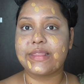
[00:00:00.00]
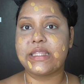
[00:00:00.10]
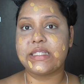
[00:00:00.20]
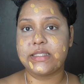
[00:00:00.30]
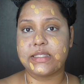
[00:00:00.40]

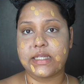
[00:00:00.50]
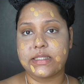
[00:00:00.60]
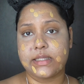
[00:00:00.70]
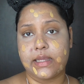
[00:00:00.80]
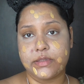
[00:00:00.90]
This
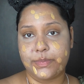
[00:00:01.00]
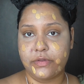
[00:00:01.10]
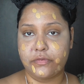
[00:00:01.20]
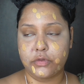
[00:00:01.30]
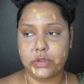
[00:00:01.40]
does claim to
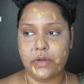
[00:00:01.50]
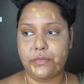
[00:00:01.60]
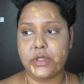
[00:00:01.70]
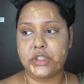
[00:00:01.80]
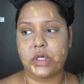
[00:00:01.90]
be full coverage,